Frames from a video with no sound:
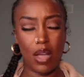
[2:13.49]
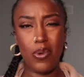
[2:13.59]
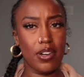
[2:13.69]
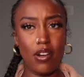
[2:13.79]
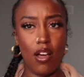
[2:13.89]
I
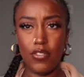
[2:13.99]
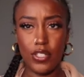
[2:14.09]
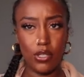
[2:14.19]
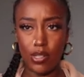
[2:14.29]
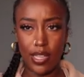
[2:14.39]
work in an
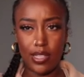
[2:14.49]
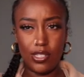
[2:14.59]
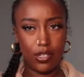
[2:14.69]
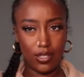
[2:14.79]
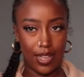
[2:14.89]
office, so like
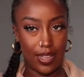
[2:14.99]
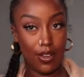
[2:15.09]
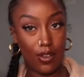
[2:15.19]
these aren't like,